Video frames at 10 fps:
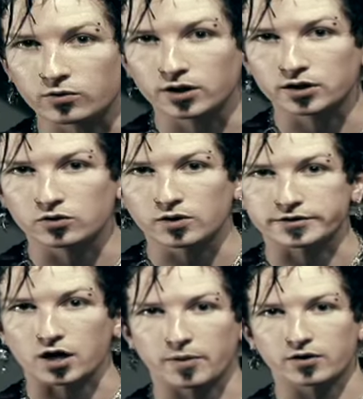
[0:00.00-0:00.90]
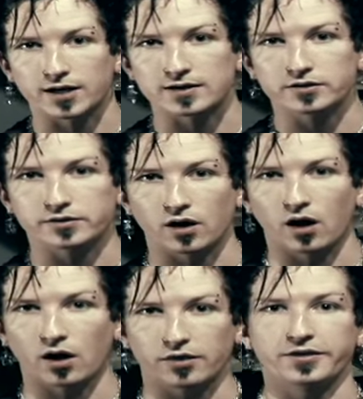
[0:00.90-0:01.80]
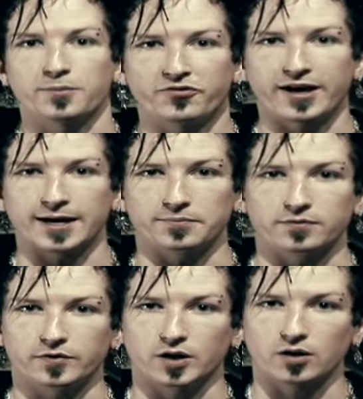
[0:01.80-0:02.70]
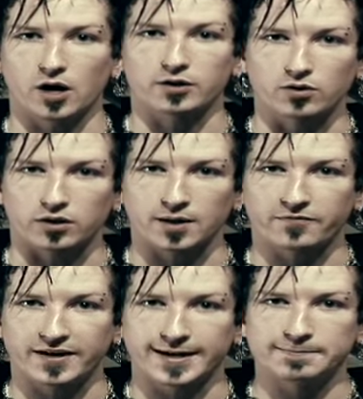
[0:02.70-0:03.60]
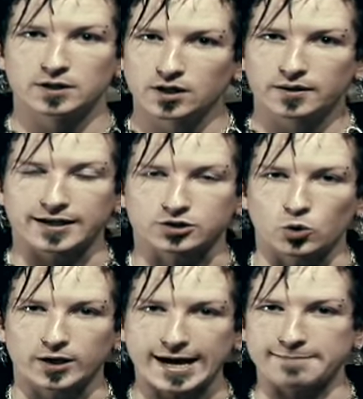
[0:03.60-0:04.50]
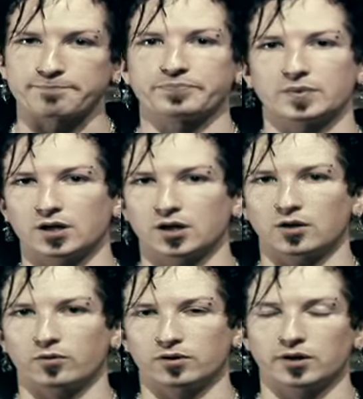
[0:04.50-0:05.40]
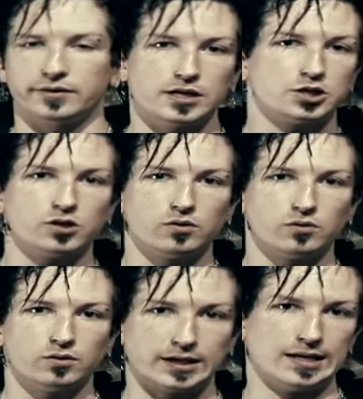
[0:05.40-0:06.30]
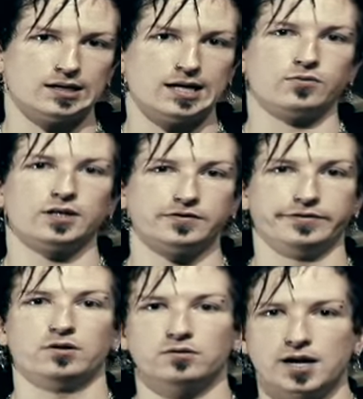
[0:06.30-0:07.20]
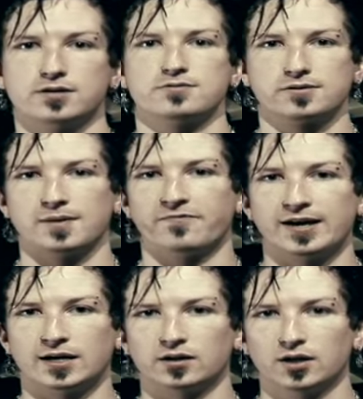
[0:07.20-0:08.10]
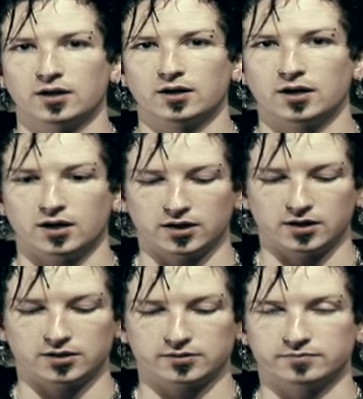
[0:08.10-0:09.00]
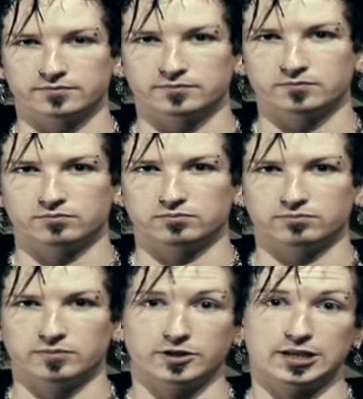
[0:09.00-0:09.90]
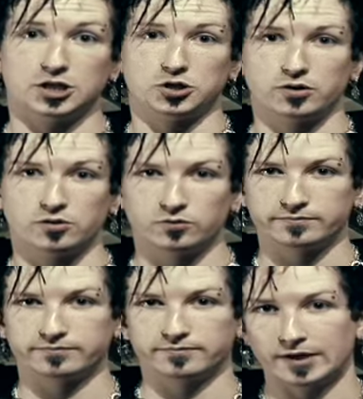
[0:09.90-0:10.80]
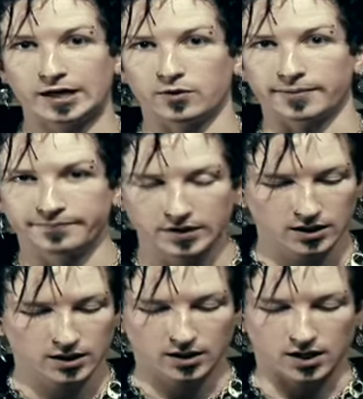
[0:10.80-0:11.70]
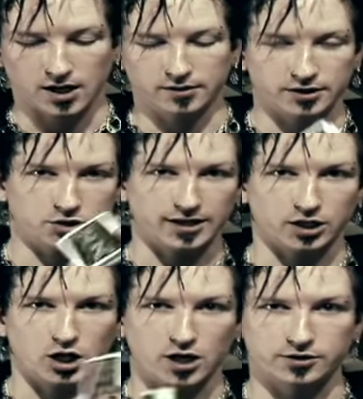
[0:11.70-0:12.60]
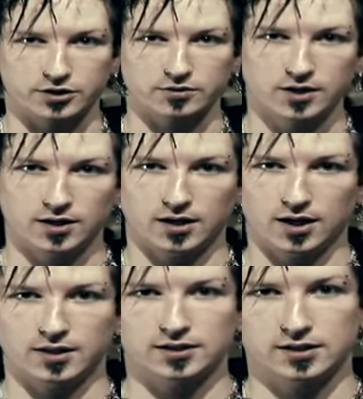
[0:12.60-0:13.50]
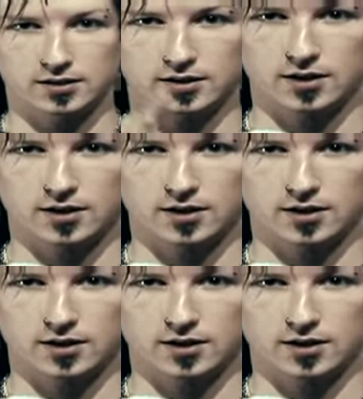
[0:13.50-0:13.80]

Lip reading: we're gonna do and talk about is the thumb fan. If you already know how to do the thumb fan, that's okay. We're gonna teach it to you again anyways. If you don't know how to do the thumb fan, I'm gonna teach it to you anyway. Get your deck of cards, and this is